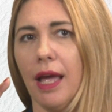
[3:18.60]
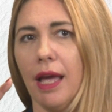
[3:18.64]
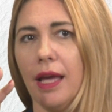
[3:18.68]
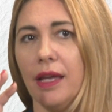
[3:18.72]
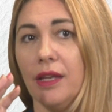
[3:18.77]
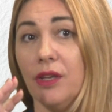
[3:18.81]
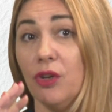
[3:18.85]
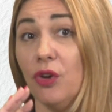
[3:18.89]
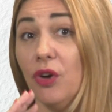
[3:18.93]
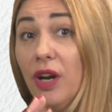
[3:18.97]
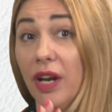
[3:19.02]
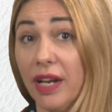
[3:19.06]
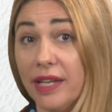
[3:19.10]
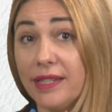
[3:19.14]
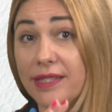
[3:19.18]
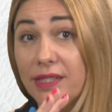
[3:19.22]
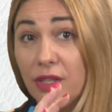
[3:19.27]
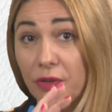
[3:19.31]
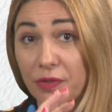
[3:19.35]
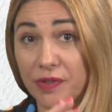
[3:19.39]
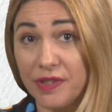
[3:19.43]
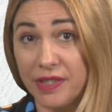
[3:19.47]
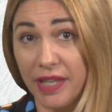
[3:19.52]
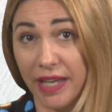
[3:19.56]
your
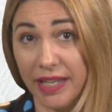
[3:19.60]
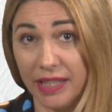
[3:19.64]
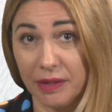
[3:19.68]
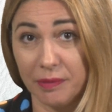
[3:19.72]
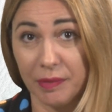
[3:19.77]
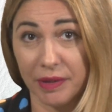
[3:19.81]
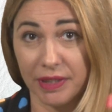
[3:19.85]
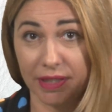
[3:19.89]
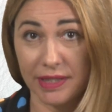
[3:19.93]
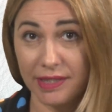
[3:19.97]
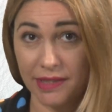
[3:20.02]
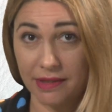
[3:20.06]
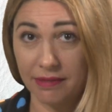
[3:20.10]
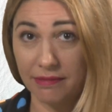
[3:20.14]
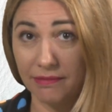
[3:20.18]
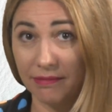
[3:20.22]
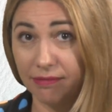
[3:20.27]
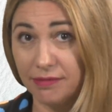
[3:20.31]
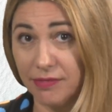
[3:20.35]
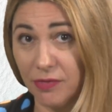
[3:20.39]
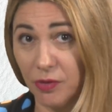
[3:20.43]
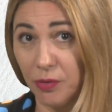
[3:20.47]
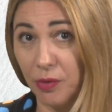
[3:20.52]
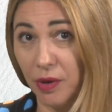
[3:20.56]
list of statements,
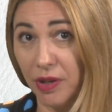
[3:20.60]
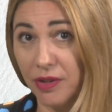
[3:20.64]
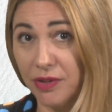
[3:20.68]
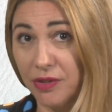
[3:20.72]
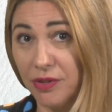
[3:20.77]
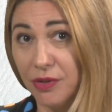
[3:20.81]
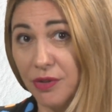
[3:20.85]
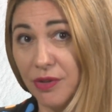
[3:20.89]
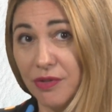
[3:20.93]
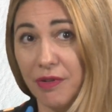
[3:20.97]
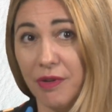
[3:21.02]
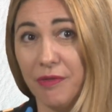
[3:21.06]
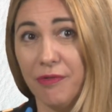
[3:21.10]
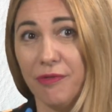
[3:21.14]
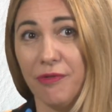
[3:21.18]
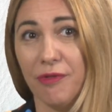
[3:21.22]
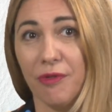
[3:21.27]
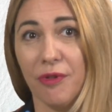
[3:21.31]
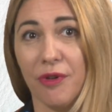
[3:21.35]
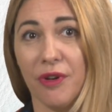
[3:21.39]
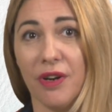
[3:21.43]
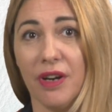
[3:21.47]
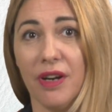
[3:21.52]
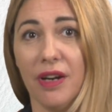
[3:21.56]
1, 2, 3,
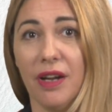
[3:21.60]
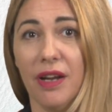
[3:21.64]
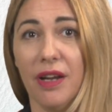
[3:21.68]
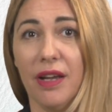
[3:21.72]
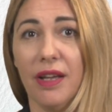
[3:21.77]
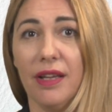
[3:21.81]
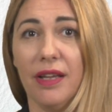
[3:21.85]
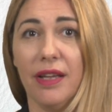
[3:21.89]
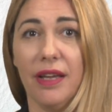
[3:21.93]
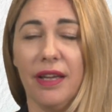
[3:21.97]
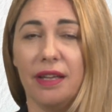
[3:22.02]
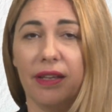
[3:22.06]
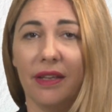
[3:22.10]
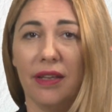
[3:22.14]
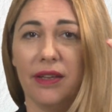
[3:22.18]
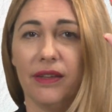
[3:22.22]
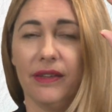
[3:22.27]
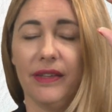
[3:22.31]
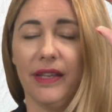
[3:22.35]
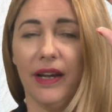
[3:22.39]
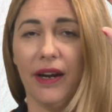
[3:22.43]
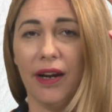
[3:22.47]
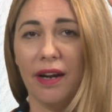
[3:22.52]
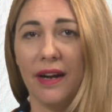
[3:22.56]
4,
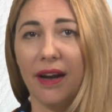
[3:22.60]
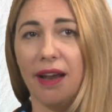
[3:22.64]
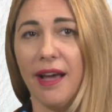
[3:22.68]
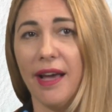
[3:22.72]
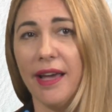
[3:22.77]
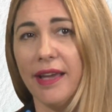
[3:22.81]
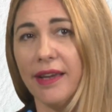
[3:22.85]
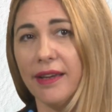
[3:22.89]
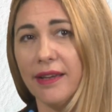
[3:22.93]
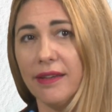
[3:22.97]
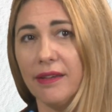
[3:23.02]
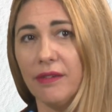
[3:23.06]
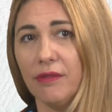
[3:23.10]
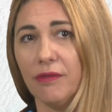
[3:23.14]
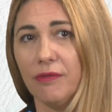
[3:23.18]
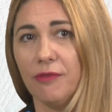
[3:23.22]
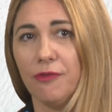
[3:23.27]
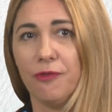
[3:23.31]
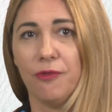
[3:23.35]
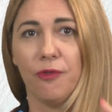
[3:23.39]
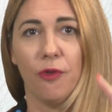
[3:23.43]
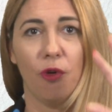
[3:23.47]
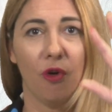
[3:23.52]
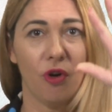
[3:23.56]
they're
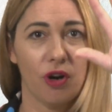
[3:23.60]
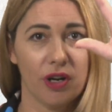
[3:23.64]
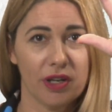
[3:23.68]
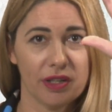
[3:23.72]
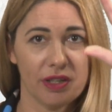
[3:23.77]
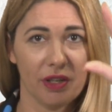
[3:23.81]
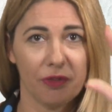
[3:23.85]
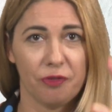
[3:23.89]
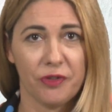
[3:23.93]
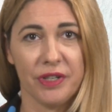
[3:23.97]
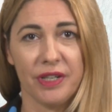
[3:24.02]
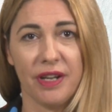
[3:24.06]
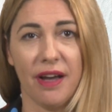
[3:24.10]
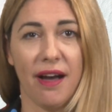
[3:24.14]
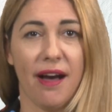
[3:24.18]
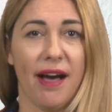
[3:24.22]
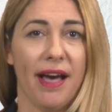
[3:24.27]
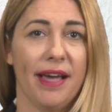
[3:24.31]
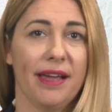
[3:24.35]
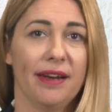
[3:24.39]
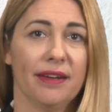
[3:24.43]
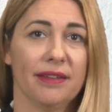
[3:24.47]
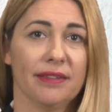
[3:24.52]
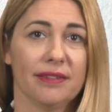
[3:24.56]
4 different
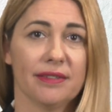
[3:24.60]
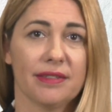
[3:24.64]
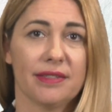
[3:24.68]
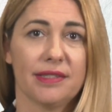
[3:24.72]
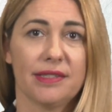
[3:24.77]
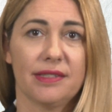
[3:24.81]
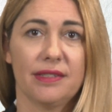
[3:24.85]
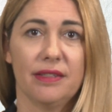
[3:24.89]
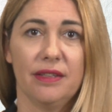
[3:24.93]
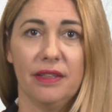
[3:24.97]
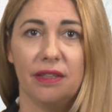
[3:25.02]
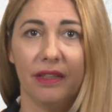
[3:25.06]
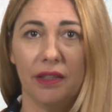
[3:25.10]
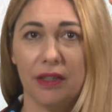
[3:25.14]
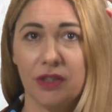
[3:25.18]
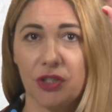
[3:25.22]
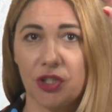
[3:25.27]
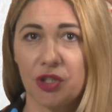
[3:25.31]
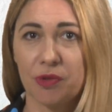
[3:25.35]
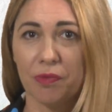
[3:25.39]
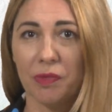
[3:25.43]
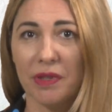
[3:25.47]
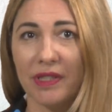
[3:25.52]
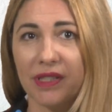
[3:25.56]
islands.
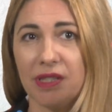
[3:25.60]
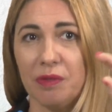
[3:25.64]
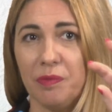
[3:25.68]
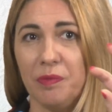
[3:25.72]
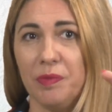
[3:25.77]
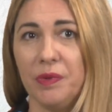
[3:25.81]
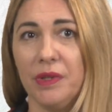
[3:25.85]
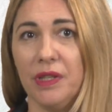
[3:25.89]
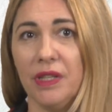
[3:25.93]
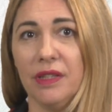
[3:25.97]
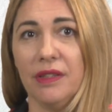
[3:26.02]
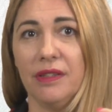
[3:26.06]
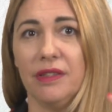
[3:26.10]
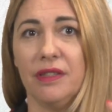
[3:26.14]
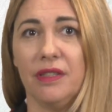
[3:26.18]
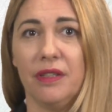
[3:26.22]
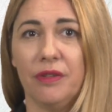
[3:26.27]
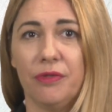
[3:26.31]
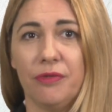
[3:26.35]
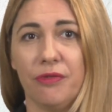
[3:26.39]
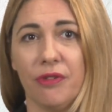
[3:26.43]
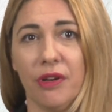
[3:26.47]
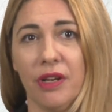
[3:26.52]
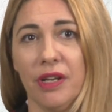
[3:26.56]
Each must be
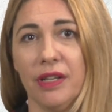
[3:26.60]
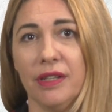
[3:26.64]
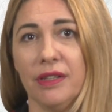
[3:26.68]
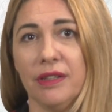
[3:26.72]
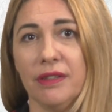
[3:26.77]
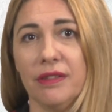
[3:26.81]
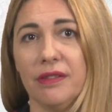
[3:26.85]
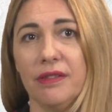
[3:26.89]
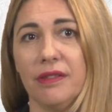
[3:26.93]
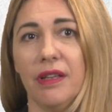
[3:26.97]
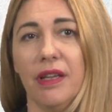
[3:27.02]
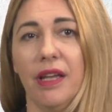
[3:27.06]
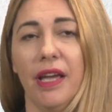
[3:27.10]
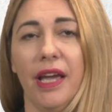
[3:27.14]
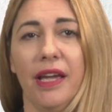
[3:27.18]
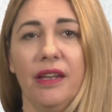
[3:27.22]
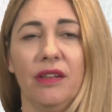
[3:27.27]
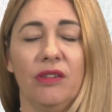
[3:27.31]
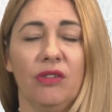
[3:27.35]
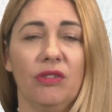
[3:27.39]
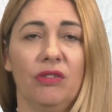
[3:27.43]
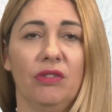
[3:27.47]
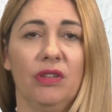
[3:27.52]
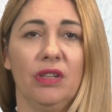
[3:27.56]
different
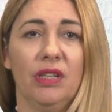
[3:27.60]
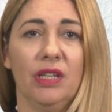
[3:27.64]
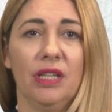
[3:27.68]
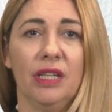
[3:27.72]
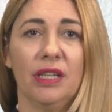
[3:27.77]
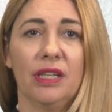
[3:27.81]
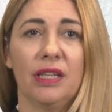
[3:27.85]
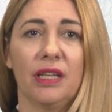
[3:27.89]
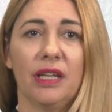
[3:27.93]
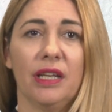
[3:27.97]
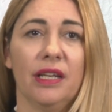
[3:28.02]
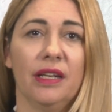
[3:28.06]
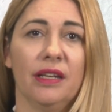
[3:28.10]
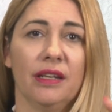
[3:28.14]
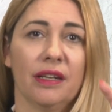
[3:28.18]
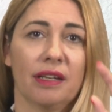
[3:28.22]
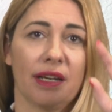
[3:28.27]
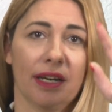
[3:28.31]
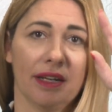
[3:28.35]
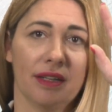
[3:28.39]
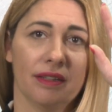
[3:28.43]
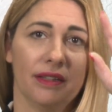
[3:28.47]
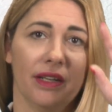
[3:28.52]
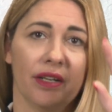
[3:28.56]
and unique in
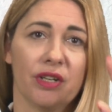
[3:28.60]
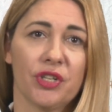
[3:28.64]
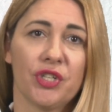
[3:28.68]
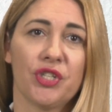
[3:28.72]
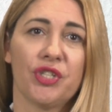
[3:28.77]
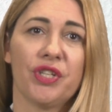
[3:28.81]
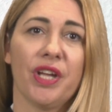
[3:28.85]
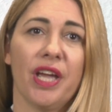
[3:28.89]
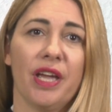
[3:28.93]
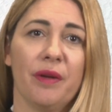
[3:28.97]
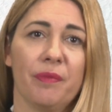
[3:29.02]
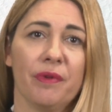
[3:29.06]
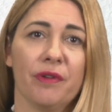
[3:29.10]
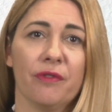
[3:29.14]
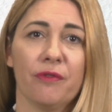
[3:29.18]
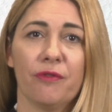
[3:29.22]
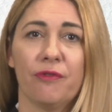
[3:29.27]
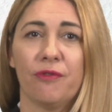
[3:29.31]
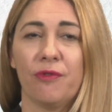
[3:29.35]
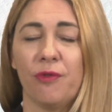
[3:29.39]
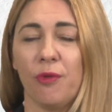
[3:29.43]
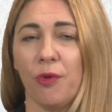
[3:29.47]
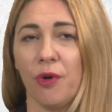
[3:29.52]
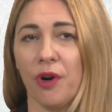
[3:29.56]
kind of their shape and
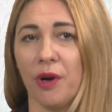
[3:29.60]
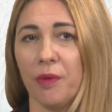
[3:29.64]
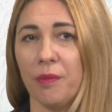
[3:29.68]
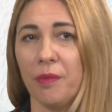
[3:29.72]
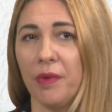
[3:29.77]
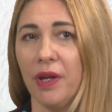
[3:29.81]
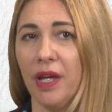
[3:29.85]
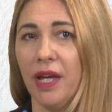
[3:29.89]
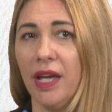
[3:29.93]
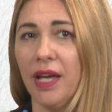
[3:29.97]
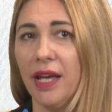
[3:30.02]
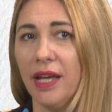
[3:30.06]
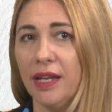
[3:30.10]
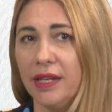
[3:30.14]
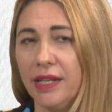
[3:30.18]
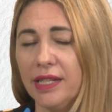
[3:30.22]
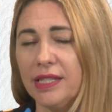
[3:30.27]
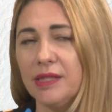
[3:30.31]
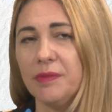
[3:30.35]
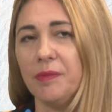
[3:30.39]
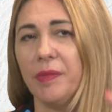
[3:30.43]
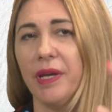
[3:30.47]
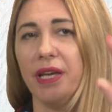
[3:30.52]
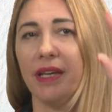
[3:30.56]
form.
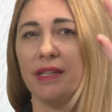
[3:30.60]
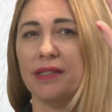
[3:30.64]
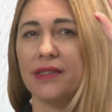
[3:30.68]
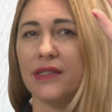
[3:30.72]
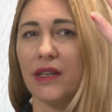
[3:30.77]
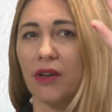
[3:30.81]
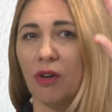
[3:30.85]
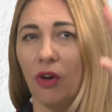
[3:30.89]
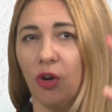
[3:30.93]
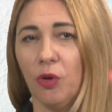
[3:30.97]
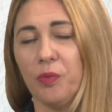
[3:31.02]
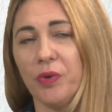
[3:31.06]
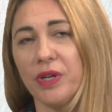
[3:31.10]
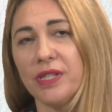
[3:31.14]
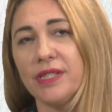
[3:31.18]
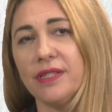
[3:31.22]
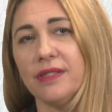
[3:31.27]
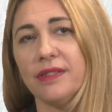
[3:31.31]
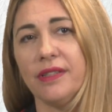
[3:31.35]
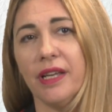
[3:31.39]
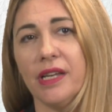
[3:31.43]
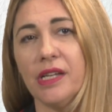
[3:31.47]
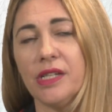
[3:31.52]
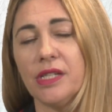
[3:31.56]
This makes the whole
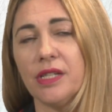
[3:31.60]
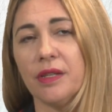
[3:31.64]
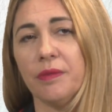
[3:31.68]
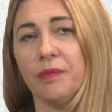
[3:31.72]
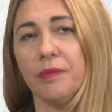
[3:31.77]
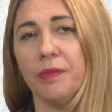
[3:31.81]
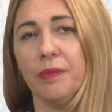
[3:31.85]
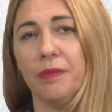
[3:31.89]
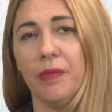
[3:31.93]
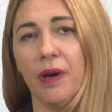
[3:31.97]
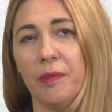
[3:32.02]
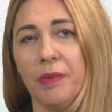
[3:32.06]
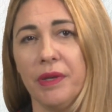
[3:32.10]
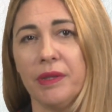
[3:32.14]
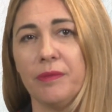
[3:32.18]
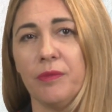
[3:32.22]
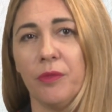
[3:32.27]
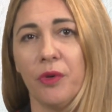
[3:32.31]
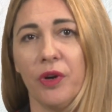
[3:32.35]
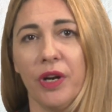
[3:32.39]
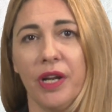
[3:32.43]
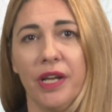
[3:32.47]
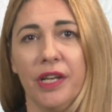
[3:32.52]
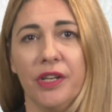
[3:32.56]
presentation a bit
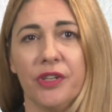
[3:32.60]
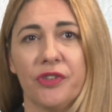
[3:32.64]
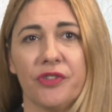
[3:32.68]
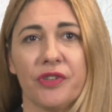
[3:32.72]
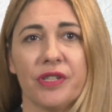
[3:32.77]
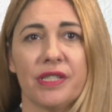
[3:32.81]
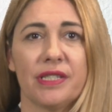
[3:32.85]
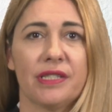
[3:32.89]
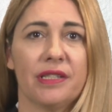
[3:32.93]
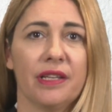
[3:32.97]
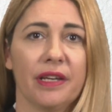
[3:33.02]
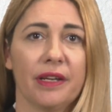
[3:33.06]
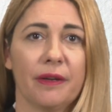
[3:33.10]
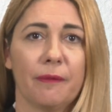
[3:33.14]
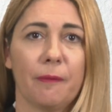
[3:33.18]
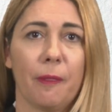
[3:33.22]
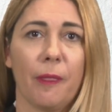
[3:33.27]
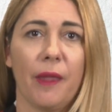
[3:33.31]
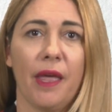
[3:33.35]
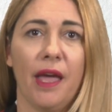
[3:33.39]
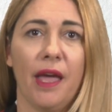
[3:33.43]
more interesting.